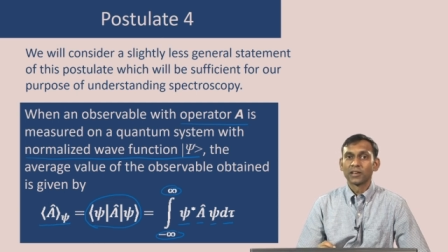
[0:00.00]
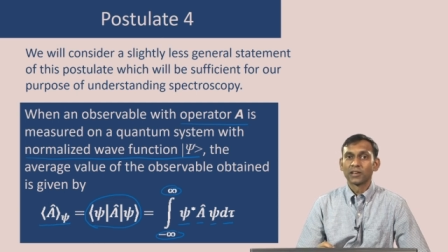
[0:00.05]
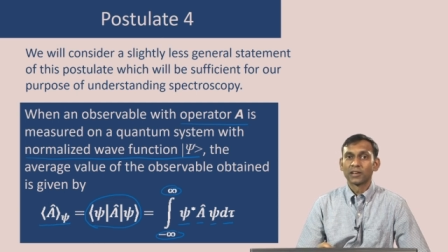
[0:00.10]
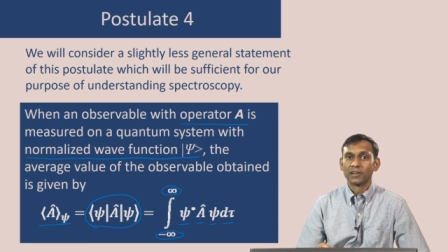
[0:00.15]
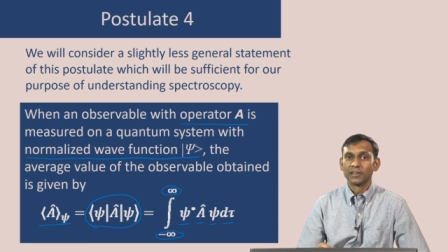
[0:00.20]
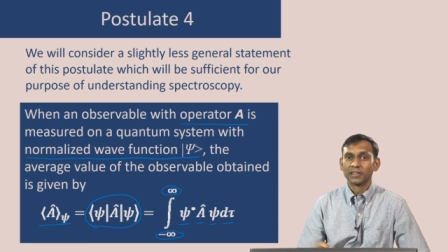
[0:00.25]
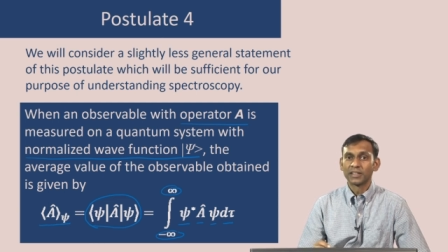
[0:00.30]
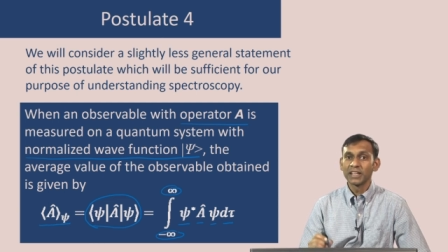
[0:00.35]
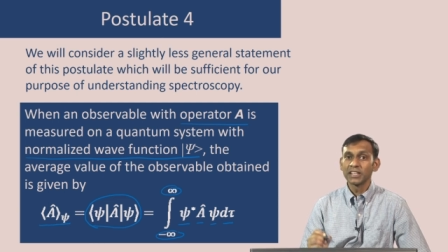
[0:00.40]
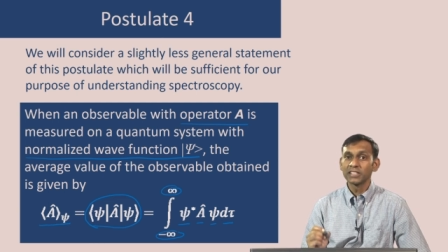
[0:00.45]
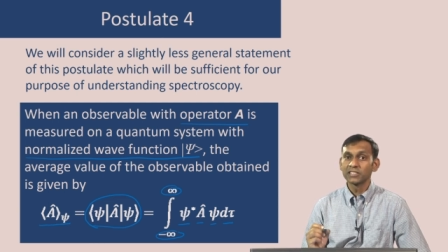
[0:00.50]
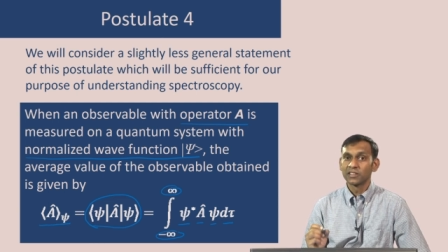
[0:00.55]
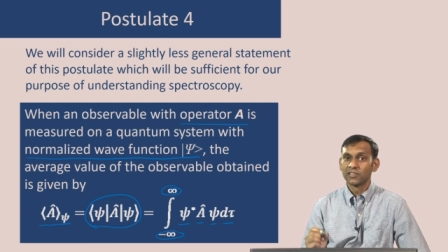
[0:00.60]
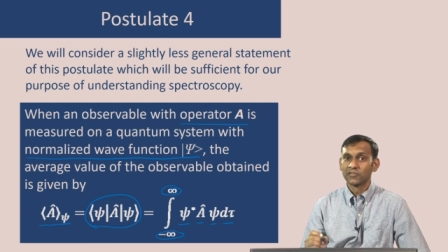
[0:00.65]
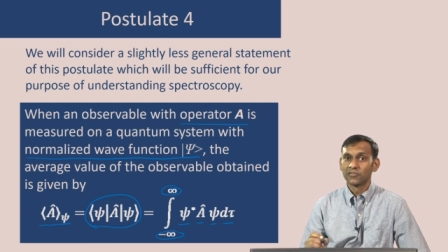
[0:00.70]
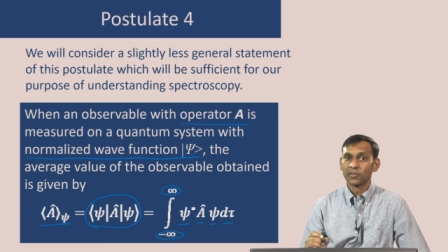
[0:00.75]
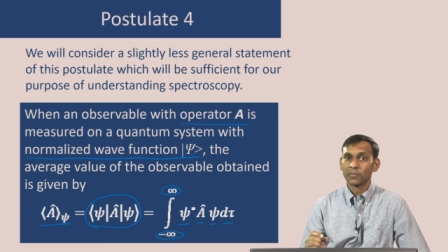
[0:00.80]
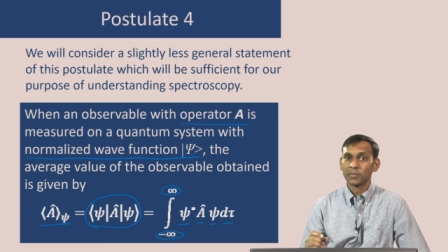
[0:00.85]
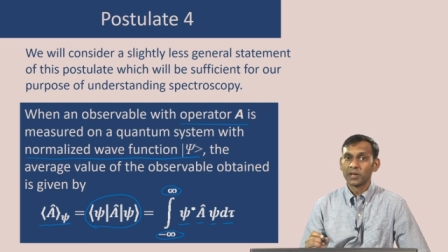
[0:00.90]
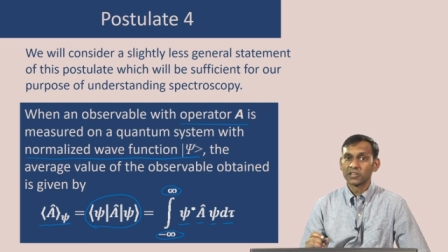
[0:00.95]
contains
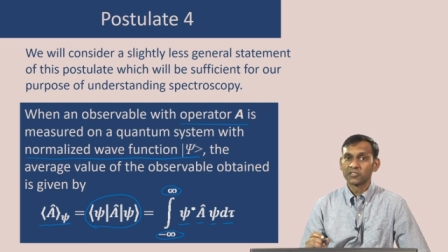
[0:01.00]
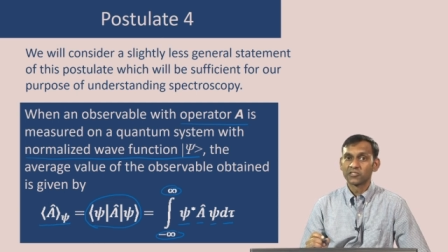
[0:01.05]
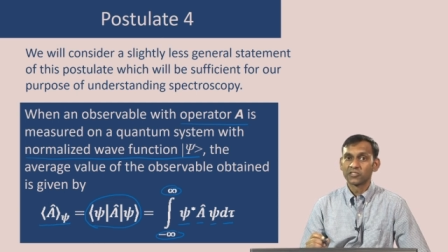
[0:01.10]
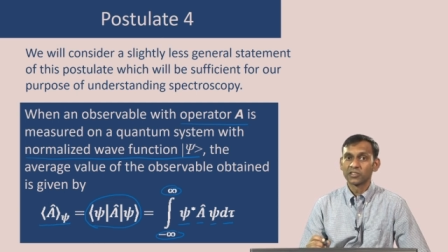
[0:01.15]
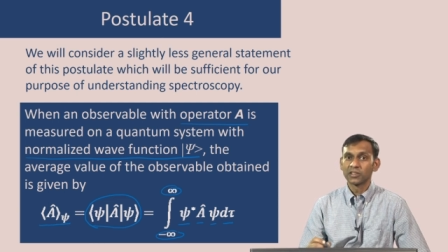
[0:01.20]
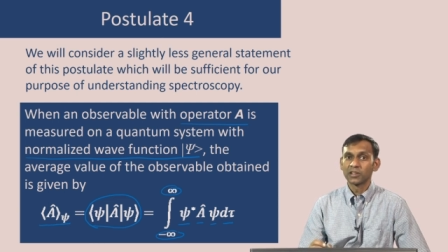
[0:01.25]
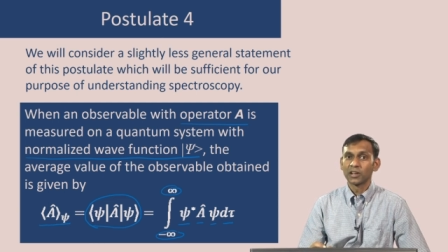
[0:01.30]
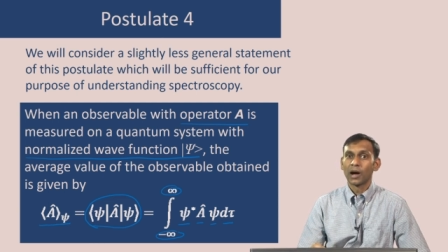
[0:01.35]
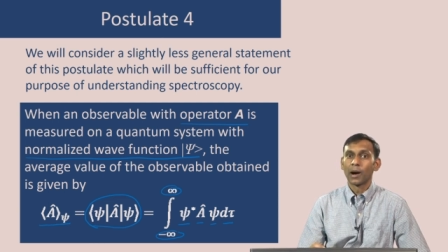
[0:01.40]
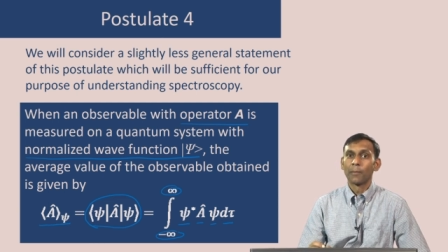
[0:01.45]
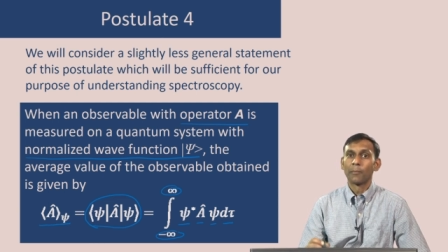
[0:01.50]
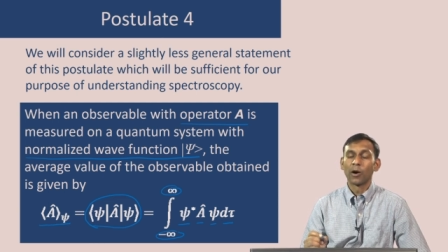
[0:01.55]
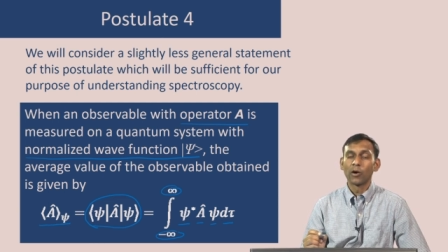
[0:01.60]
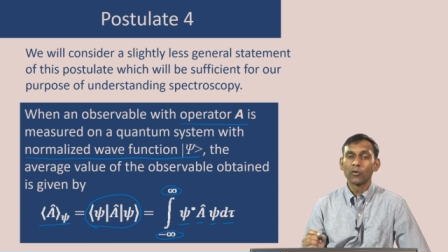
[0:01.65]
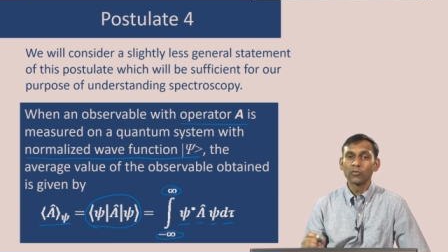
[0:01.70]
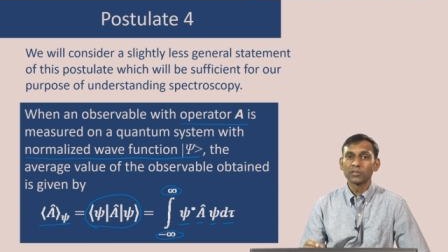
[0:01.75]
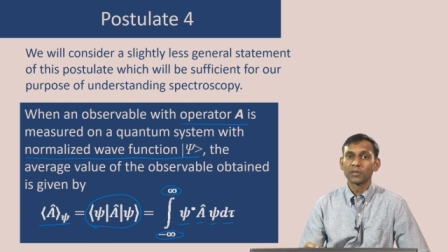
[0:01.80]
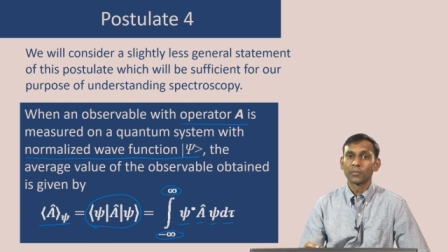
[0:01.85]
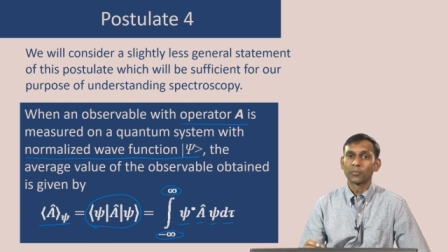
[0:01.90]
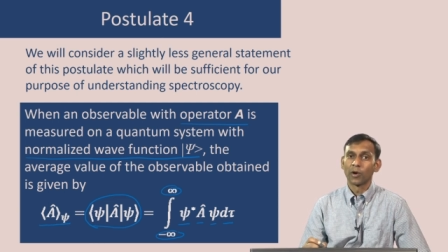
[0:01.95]
information
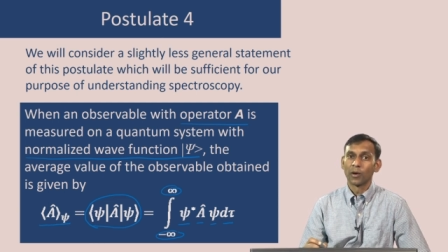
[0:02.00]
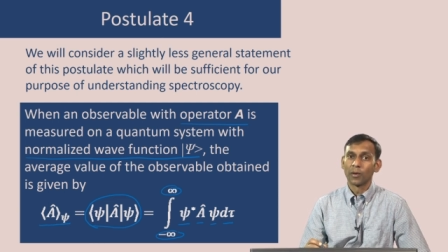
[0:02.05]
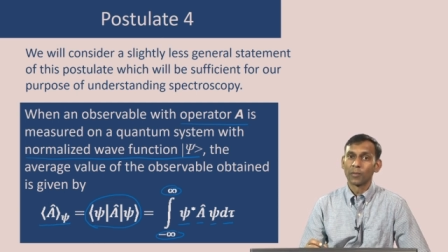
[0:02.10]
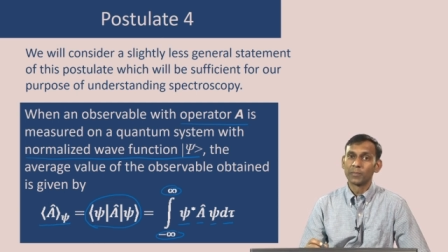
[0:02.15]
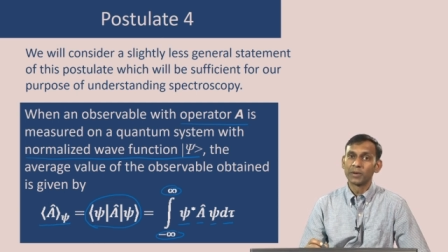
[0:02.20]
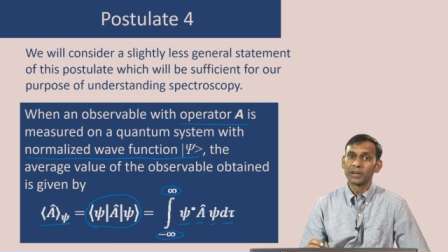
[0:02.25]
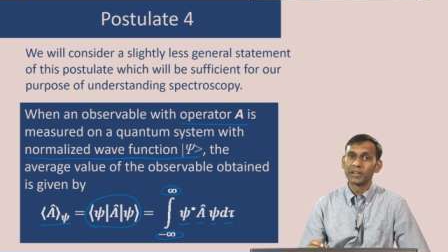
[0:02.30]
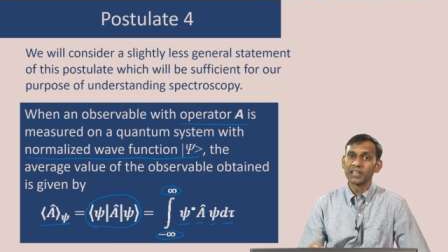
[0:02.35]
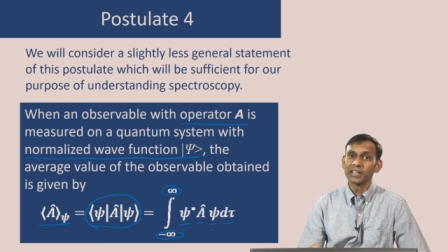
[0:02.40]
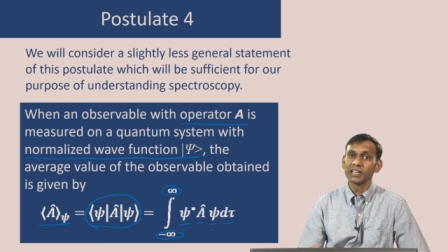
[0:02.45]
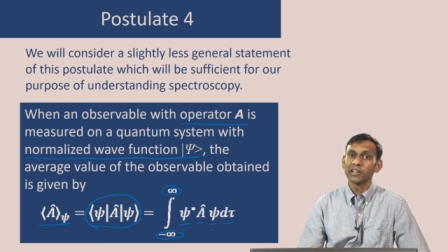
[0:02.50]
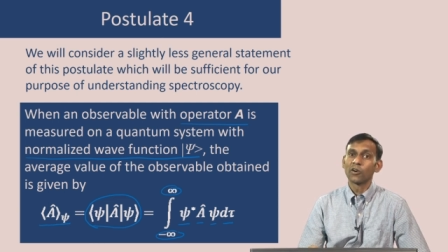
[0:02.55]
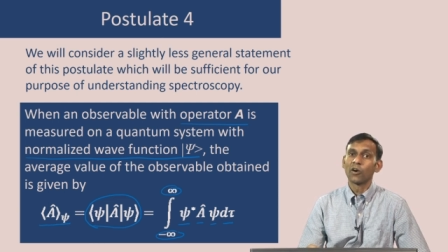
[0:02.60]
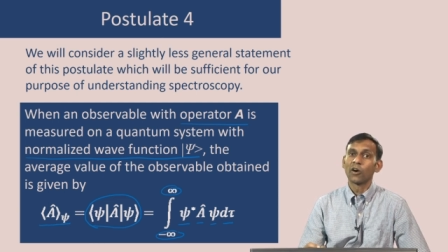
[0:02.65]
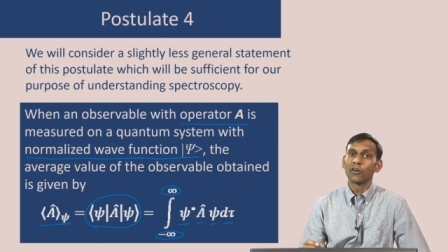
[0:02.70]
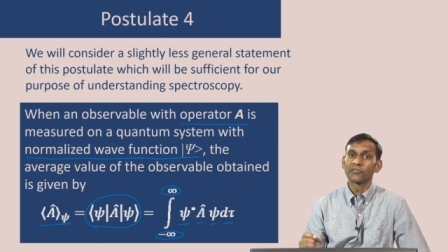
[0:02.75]
about the probability